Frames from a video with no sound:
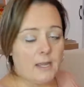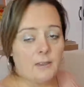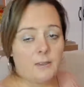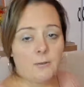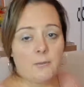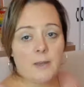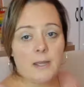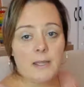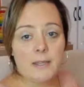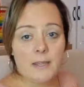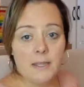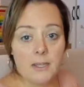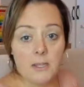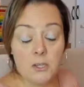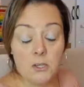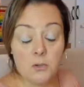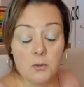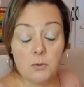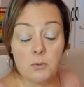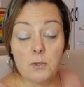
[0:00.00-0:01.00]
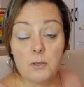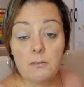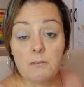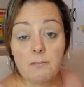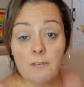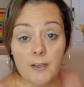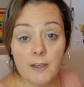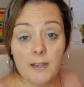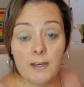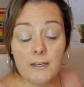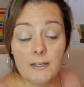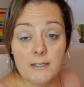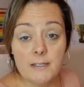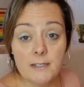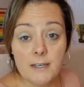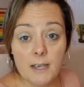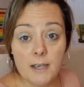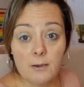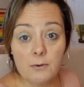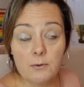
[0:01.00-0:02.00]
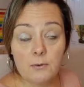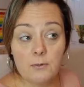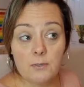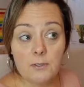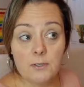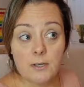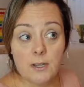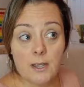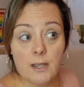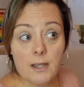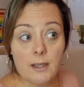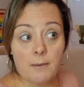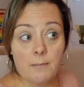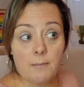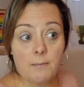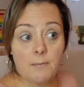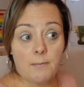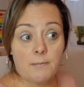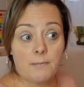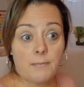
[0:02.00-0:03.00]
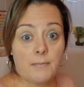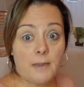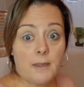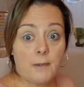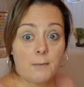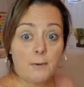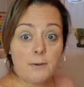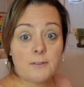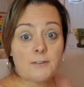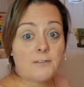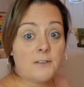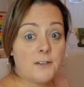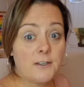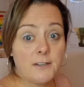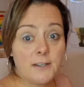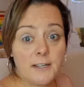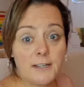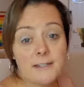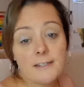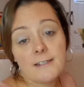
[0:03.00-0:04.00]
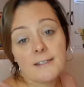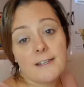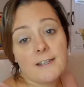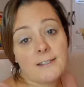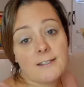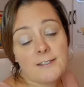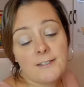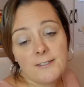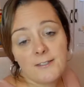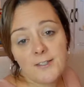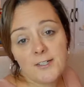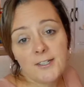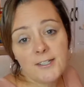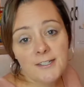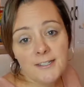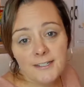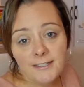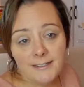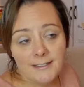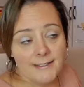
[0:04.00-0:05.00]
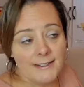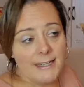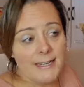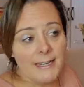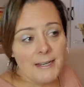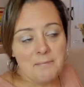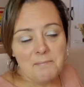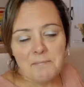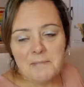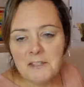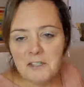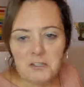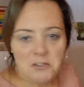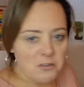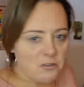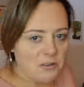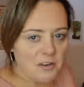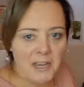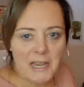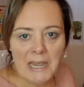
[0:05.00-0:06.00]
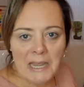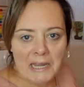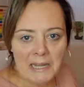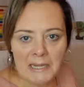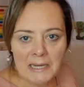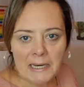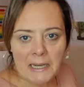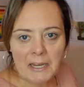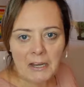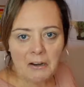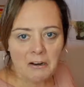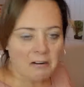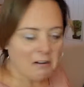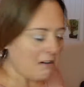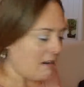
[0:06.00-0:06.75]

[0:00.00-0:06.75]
other way that you can find out that works for your kids. It's just, it's trial and error,